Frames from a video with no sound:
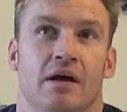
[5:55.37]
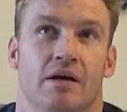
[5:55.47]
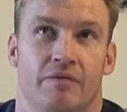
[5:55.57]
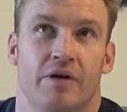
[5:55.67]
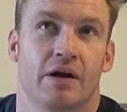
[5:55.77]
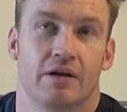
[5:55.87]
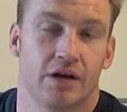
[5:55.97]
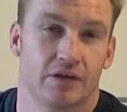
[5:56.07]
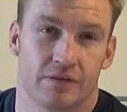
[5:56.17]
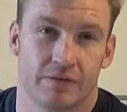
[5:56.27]
I've
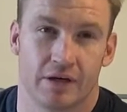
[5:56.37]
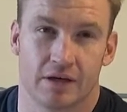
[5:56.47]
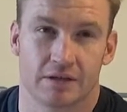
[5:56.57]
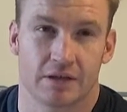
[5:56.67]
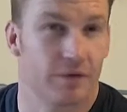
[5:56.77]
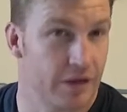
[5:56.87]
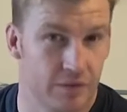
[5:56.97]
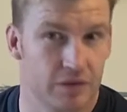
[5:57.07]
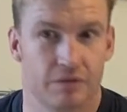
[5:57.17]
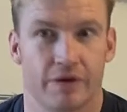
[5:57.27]
learned to realise, and I want
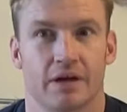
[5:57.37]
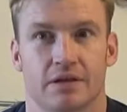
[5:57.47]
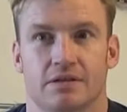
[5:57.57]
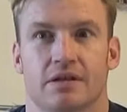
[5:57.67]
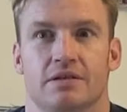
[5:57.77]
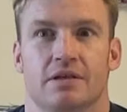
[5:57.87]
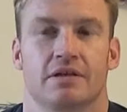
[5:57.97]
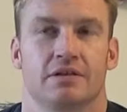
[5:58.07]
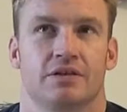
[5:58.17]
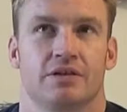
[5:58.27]
everyone to realise this, that